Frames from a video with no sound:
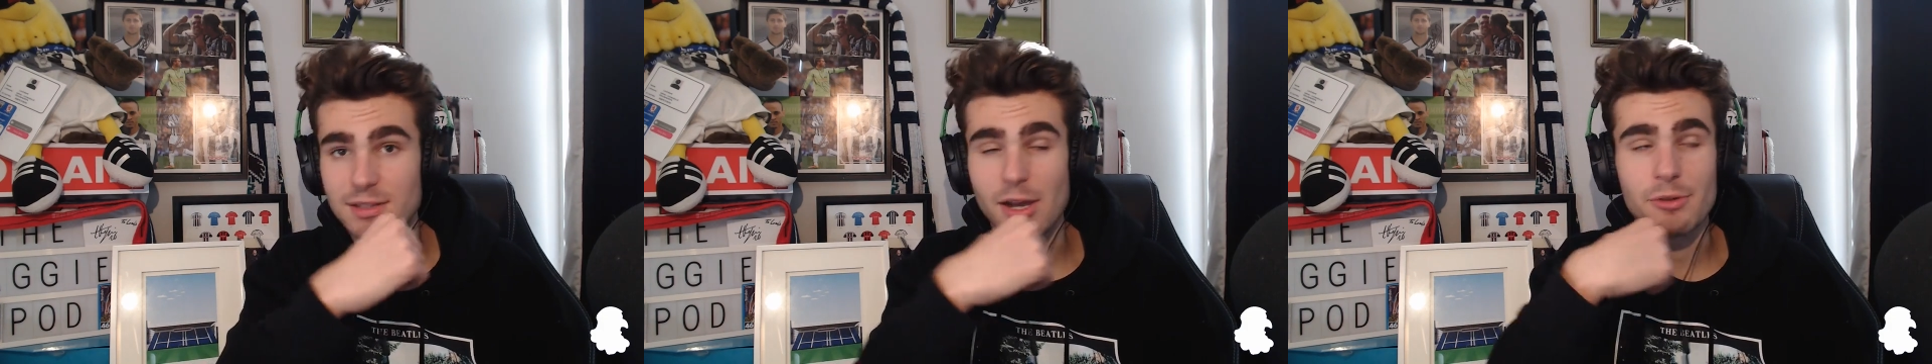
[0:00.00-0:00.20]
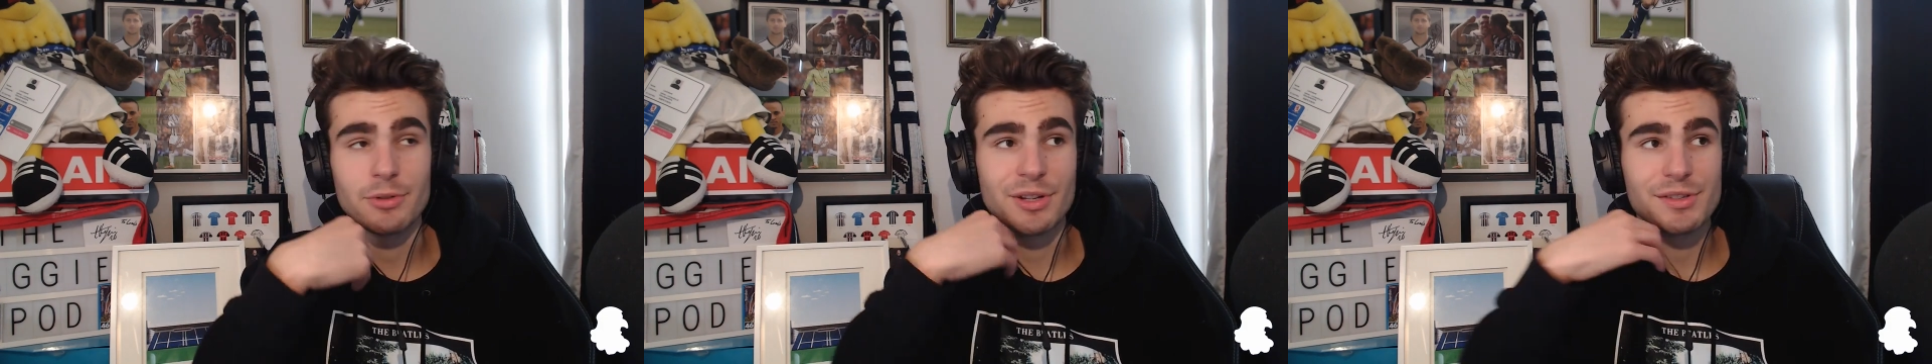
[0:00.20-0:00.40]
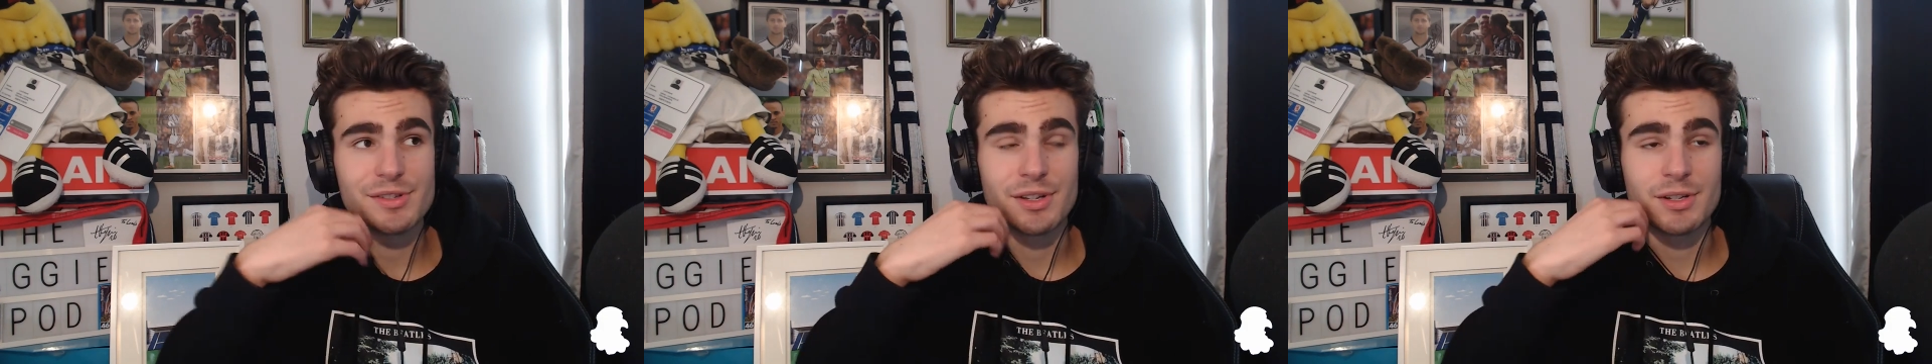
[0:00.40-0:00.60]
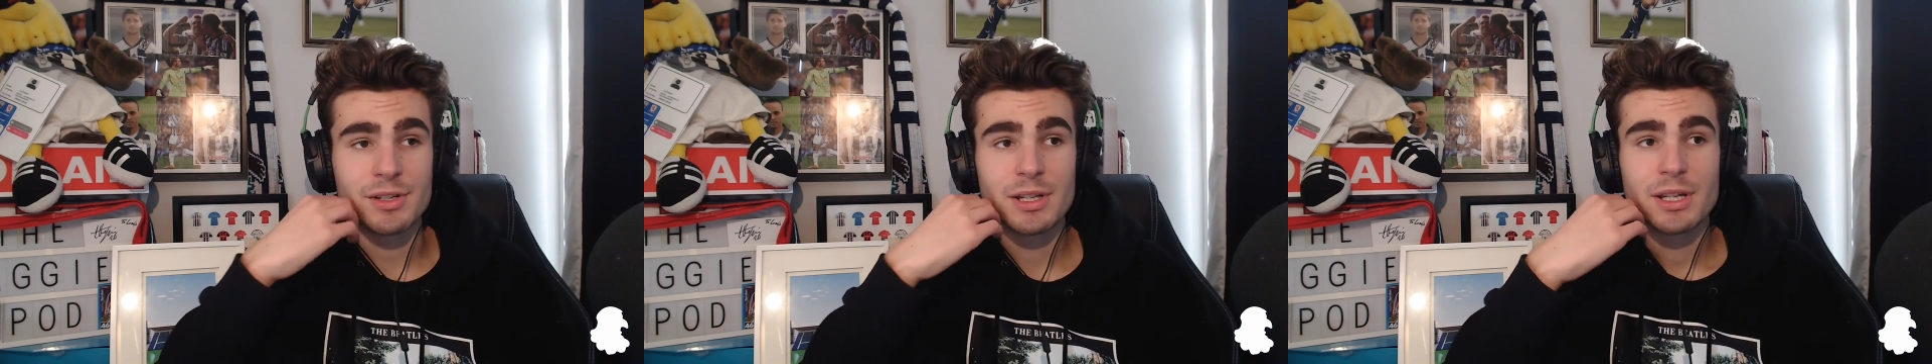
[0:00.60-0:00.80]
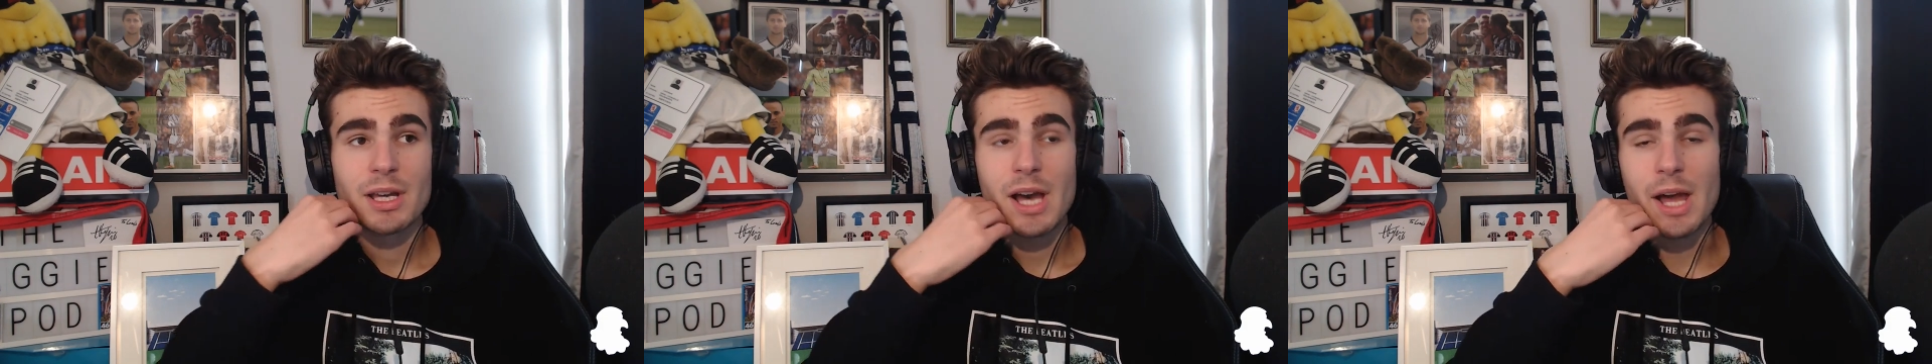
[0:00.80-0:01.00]
owners and
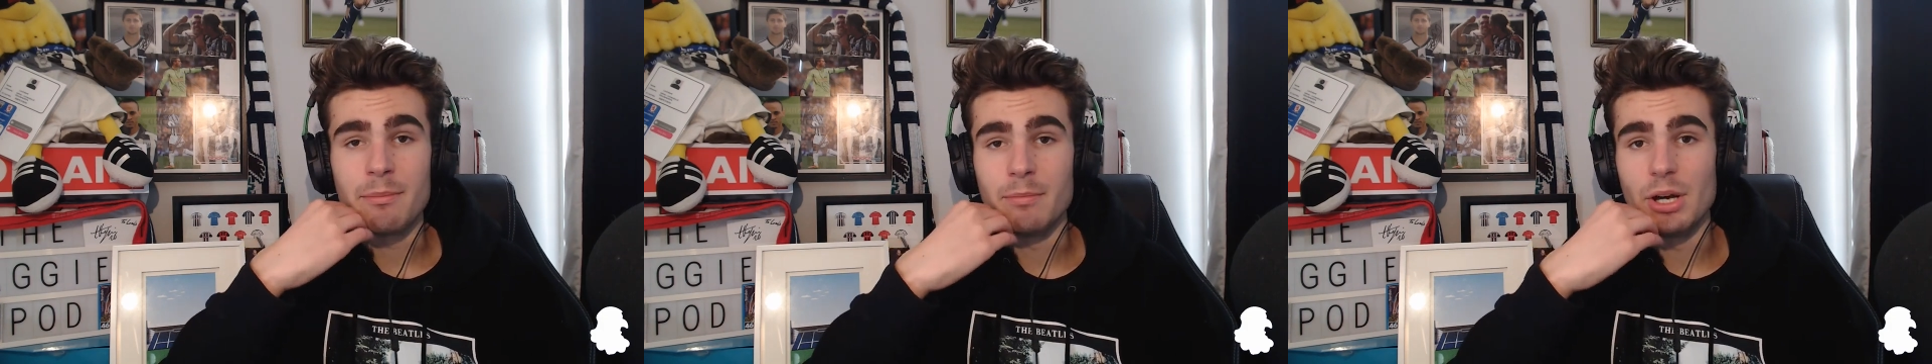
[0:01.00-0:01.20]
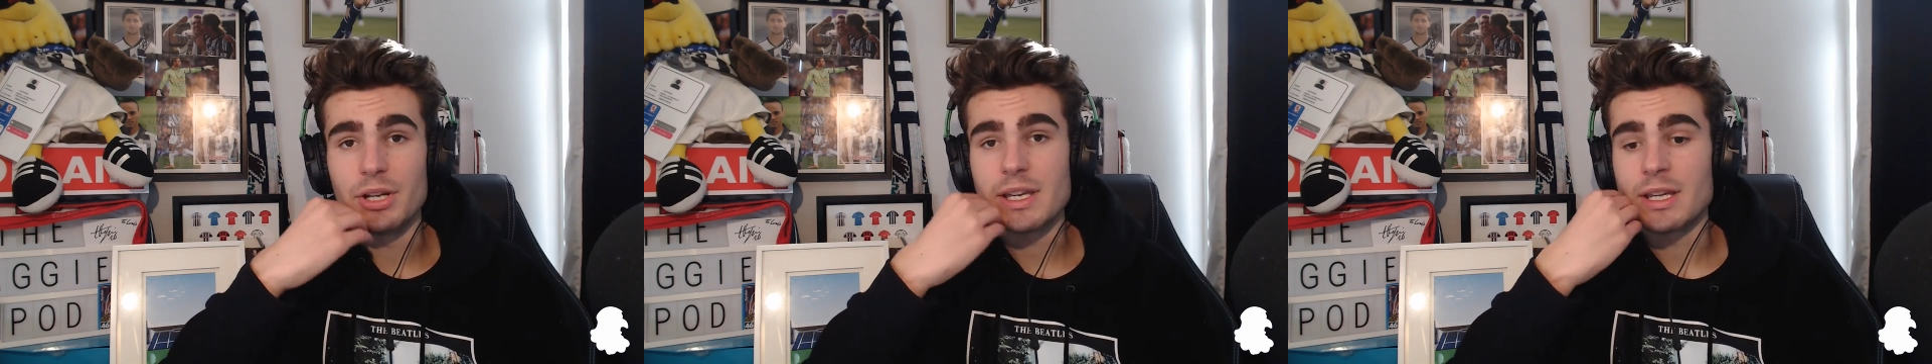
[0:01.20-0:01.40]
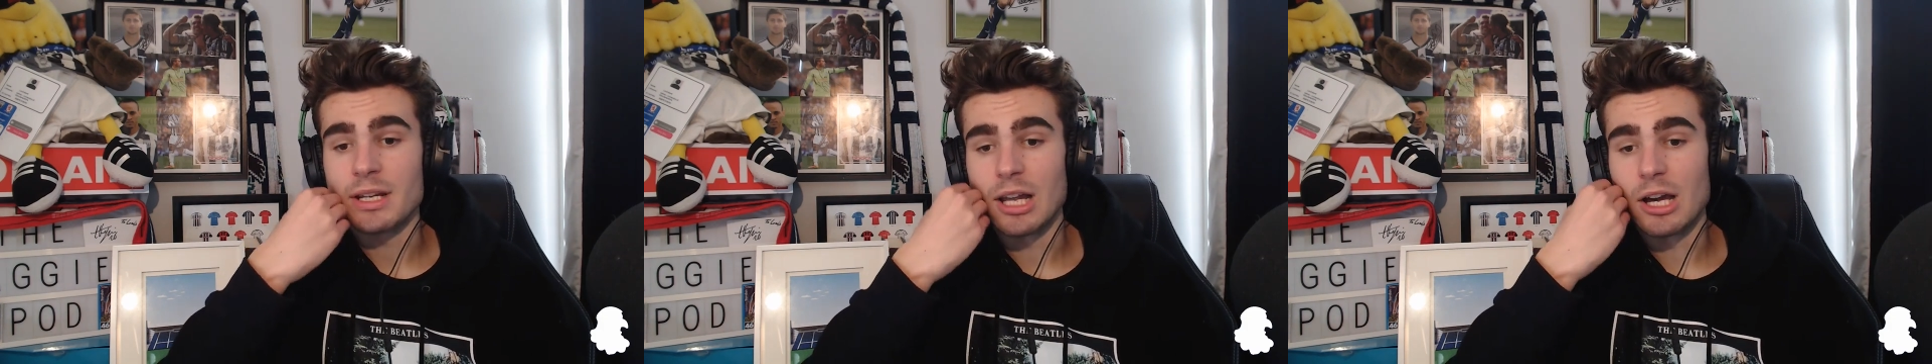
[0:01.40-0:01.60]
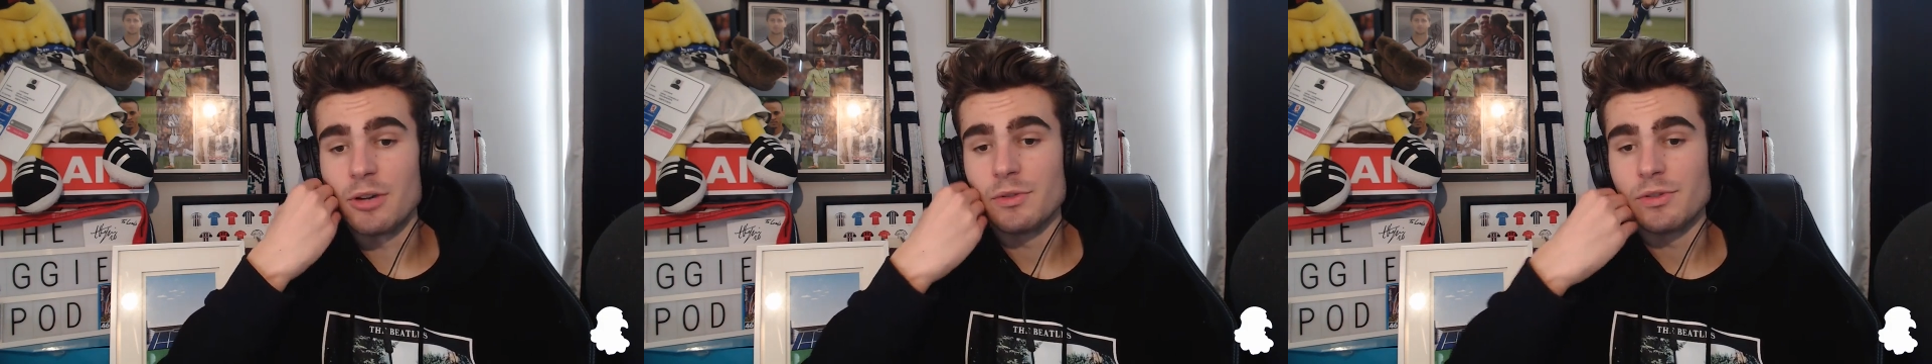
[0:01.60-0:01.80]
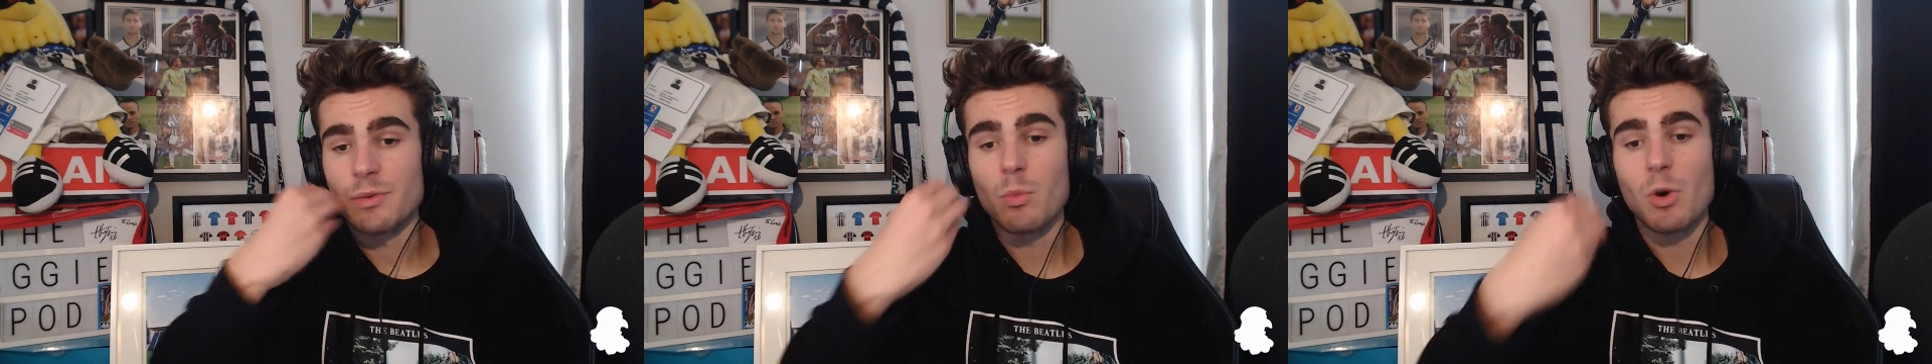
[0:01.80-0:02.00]
money and loans and